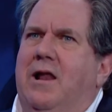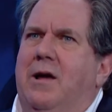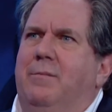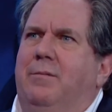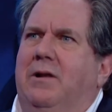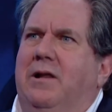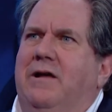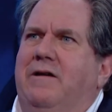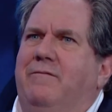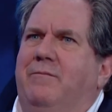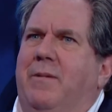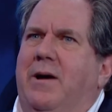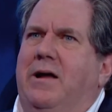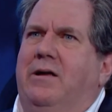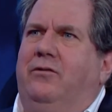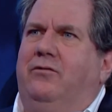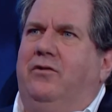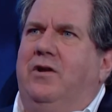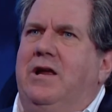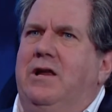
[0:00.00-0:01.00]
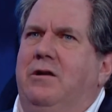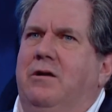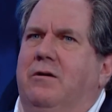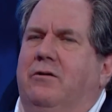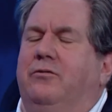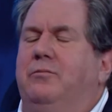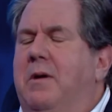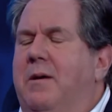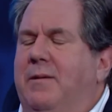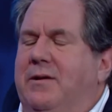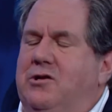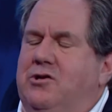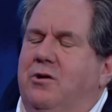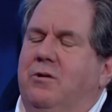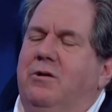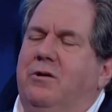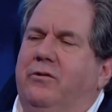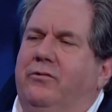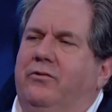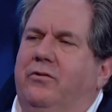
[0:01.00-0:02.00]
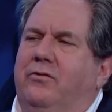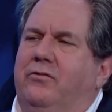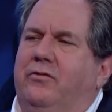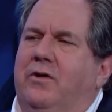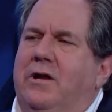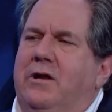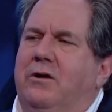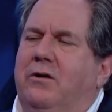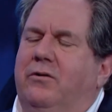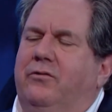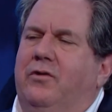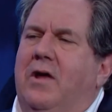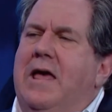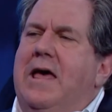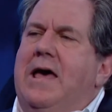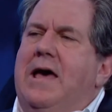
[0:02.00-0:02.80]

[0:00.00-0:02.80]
I believe, by seniors, maybe juniors and seniors,